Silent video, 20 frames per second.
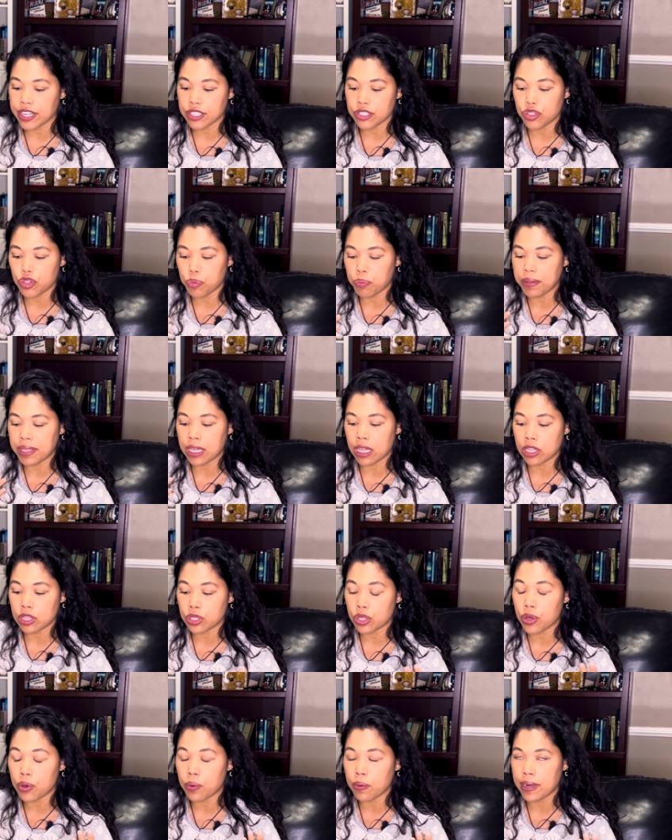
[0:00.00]
to be
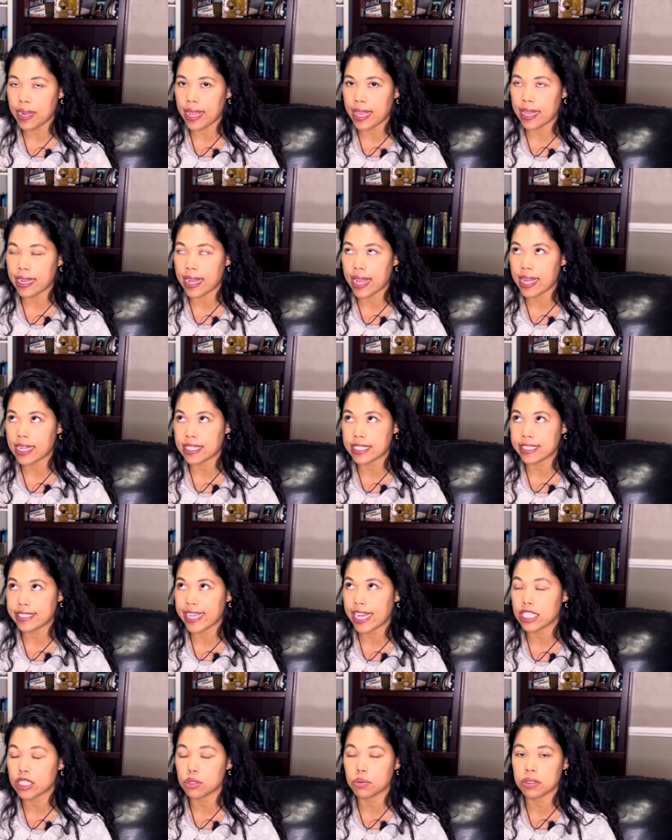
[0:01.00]
alone and had an
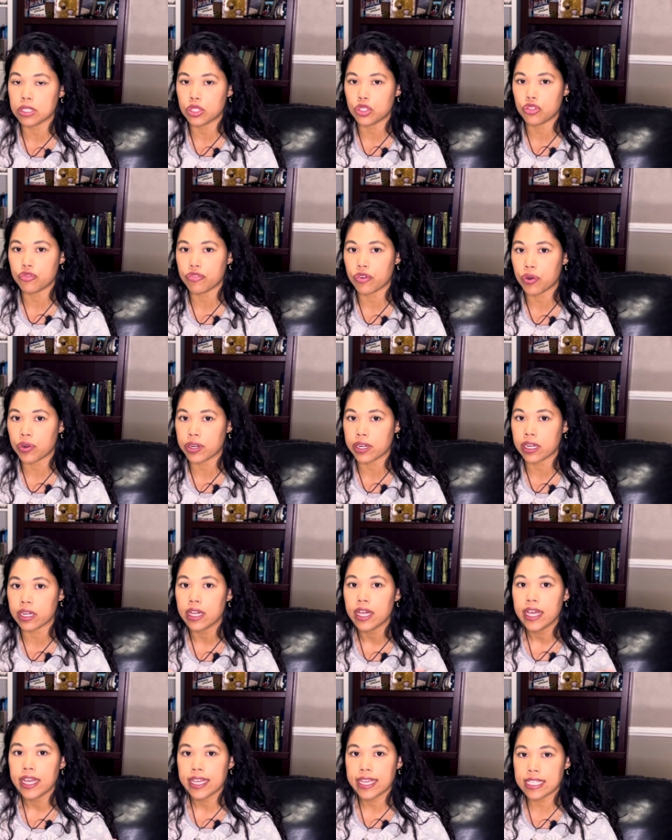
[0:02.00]
attachment for
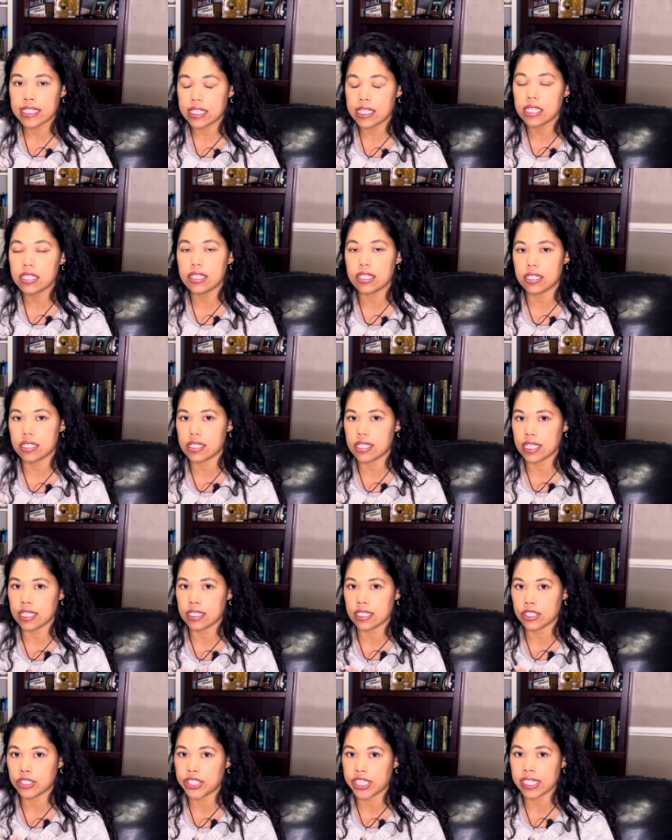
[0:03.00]
consistency in
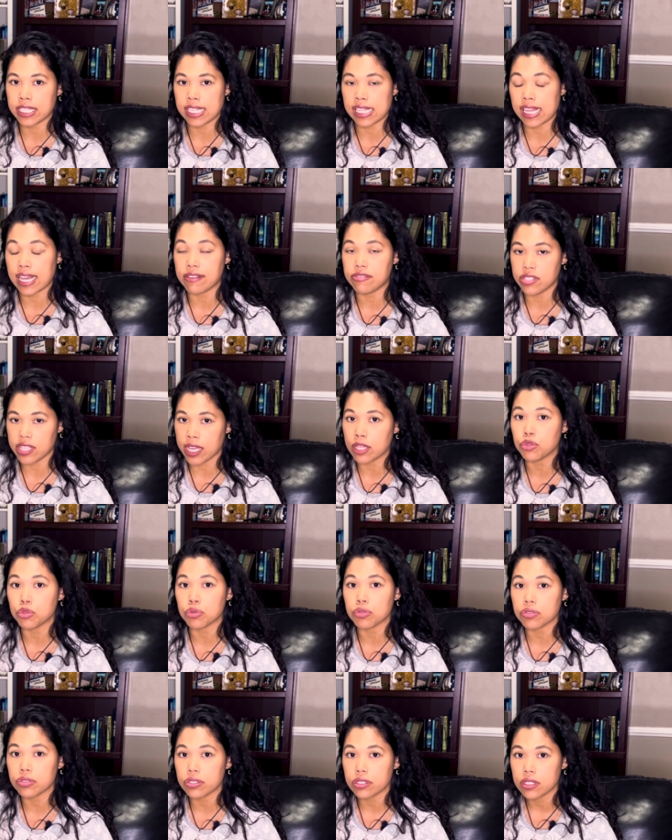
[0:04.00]
their daily life
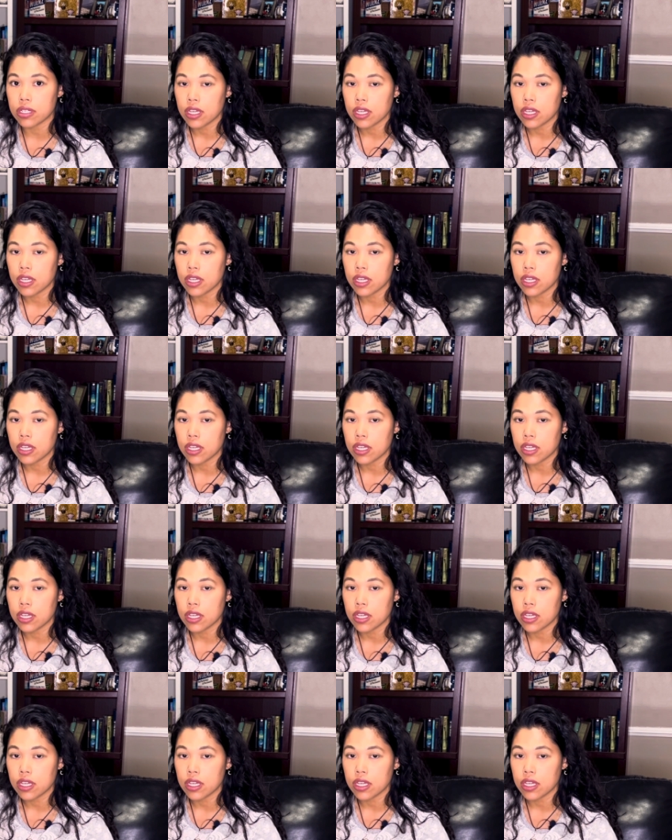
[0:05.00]
schedules.